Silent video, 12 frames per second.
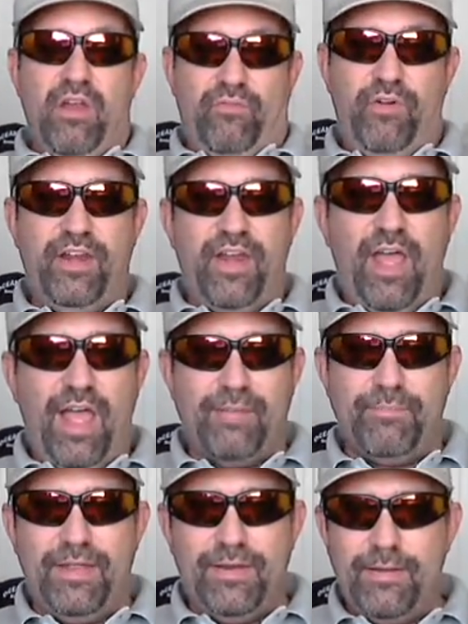Friggin'
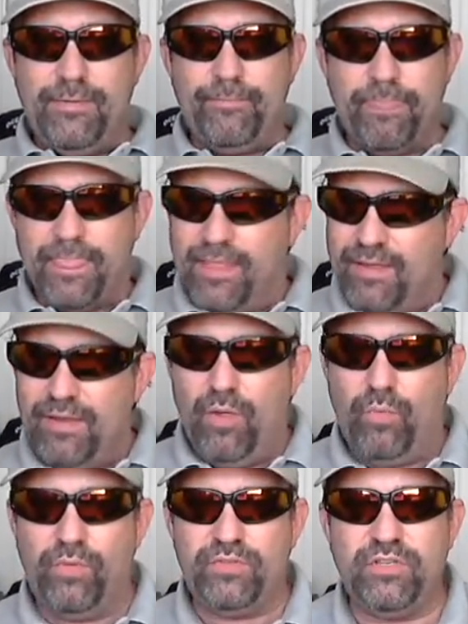hot, man.
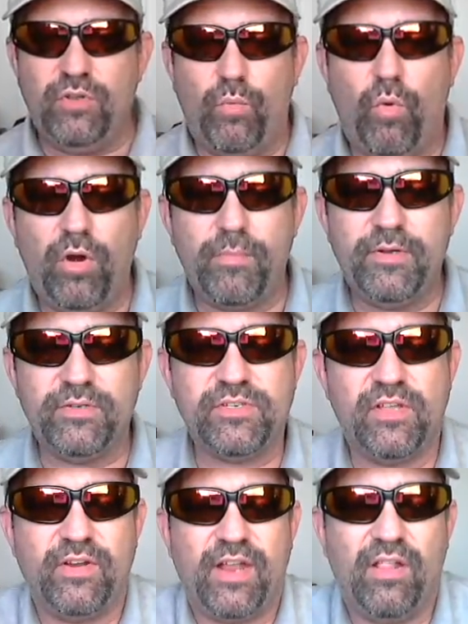It was a little warm here in
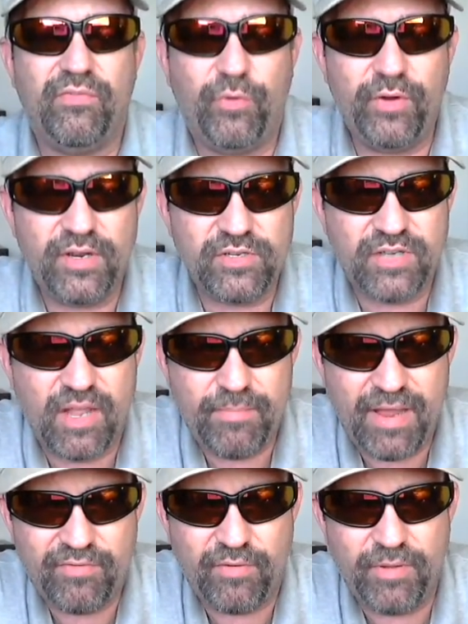Southern California. I just got
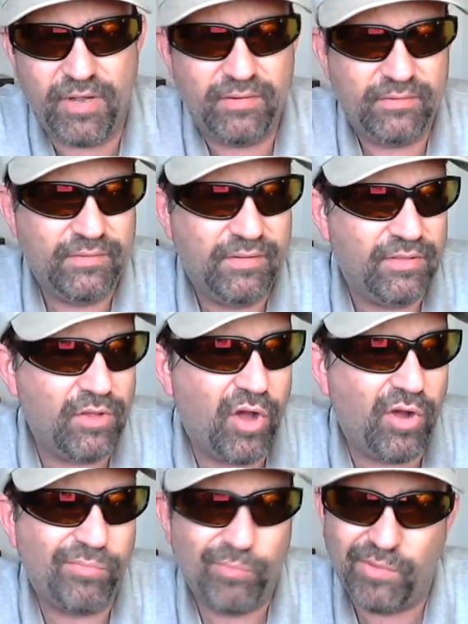back from a
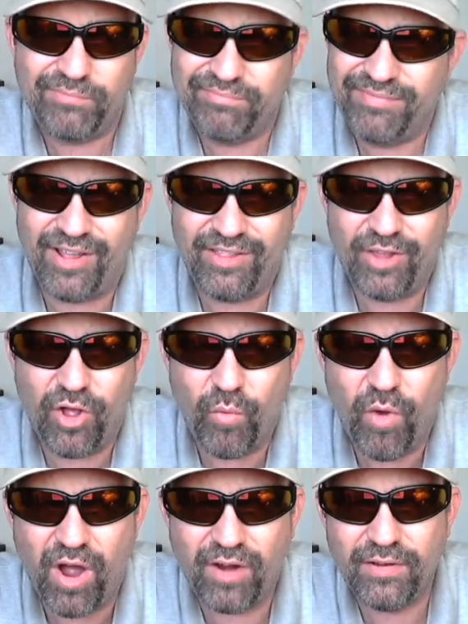long, well, not a long
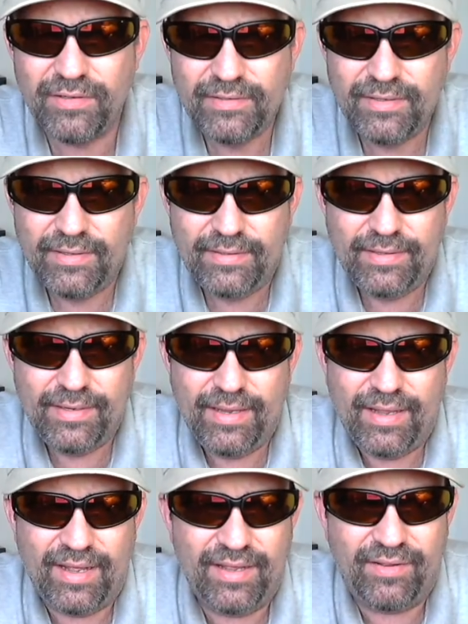walk,
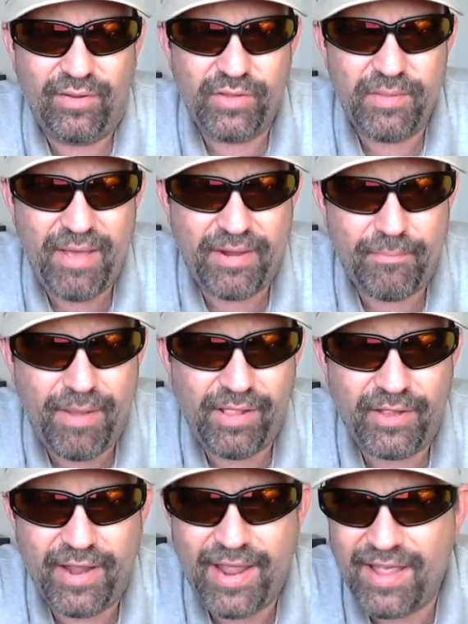only about a mile
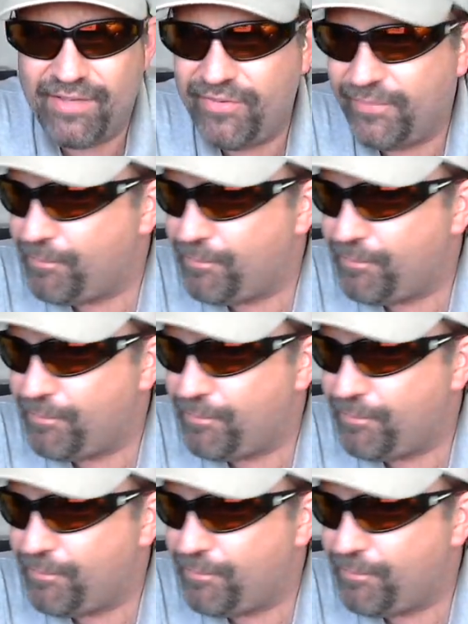and a half.